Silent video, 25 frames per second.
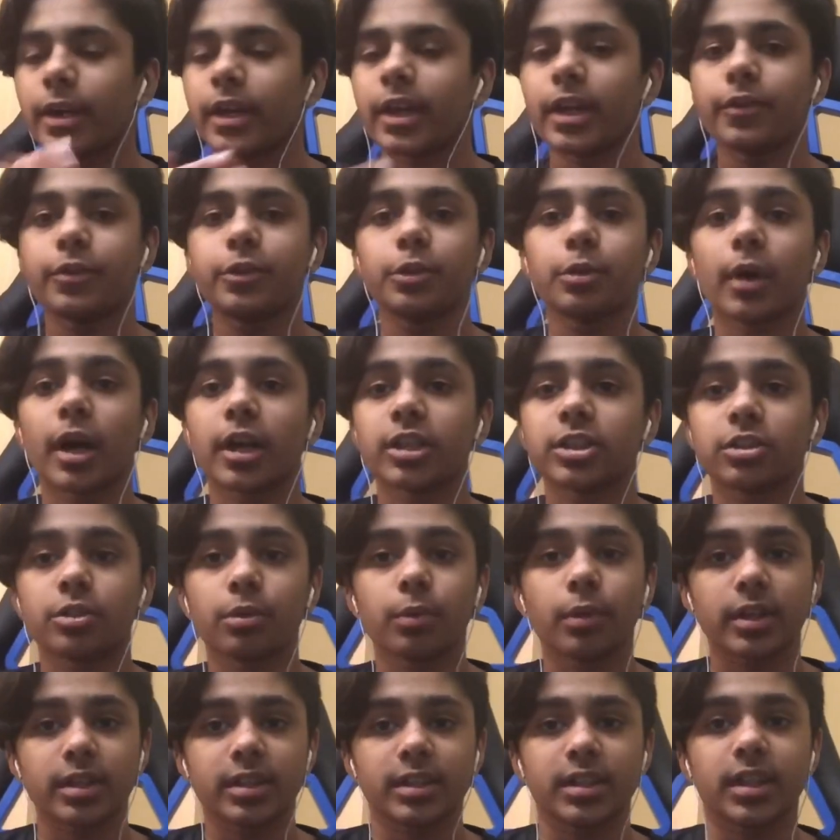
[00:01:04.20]
if you guys do
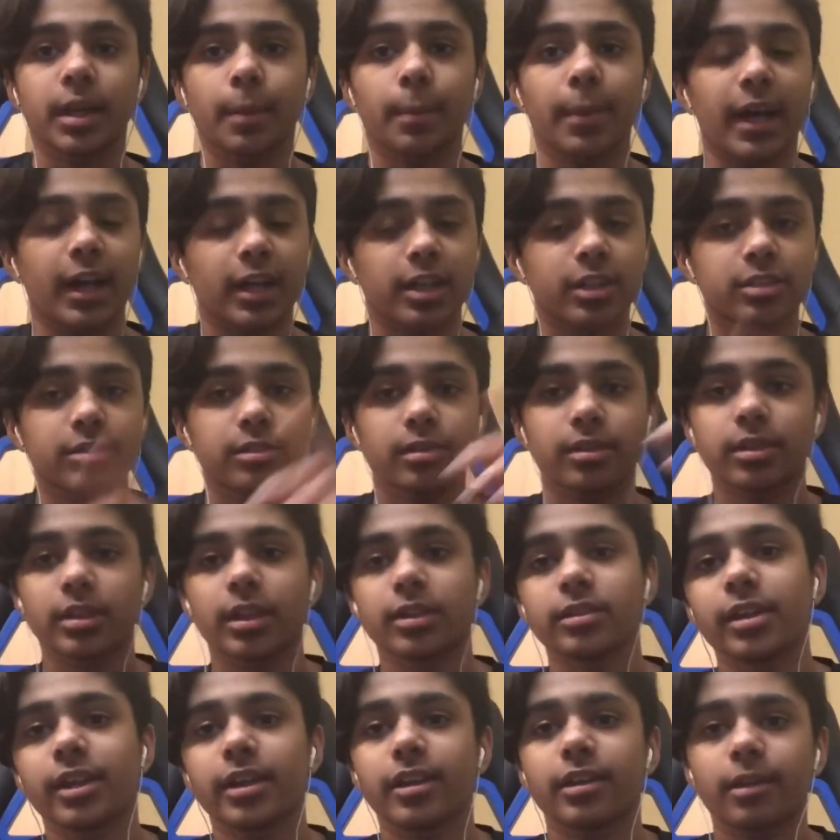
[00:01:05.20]
wanna see that pack sooner than
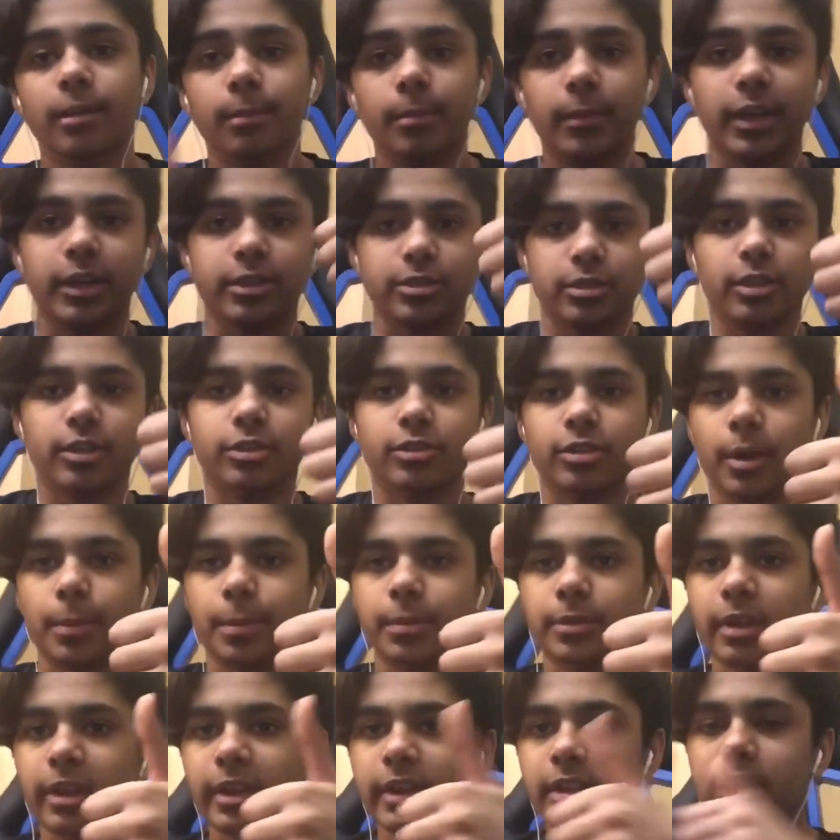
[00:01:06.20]
later, make sure to drop a
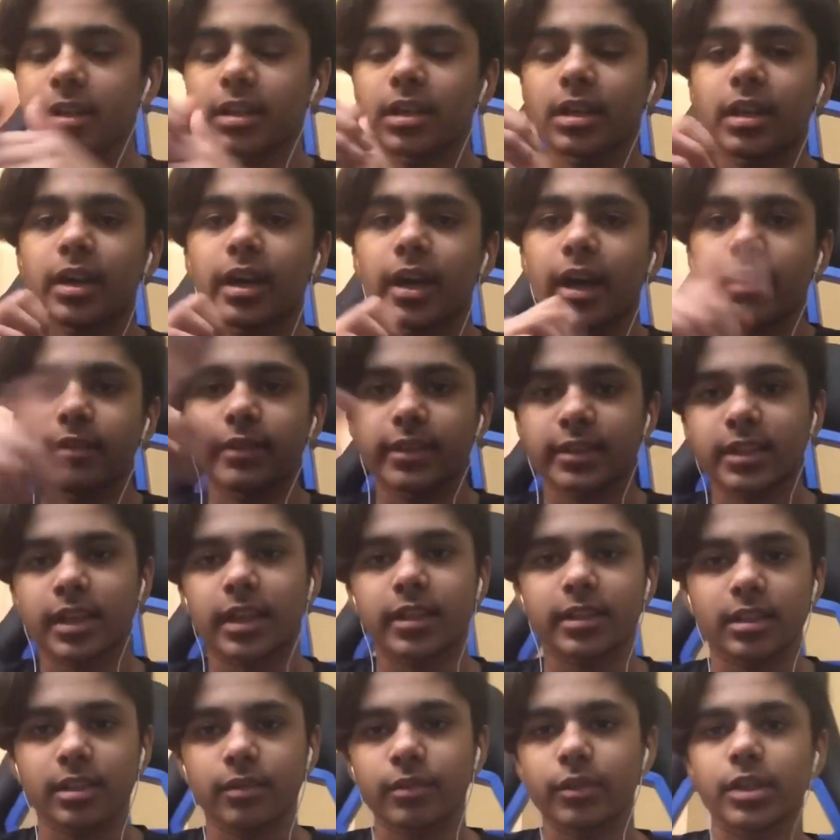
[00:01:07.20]
like. And uh, let's get
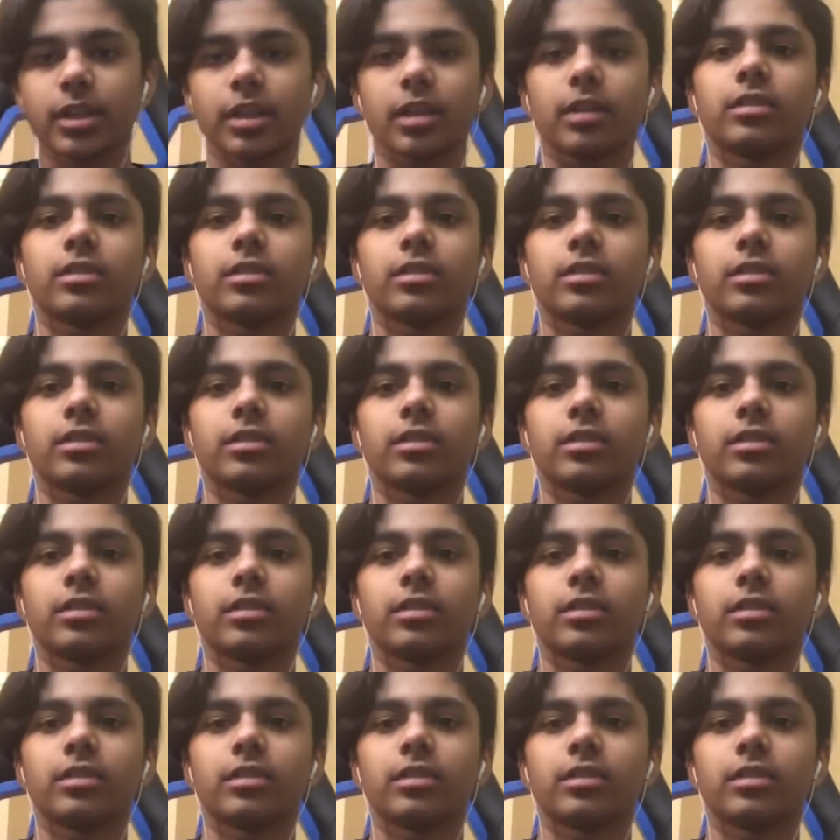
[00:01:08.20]
into the video.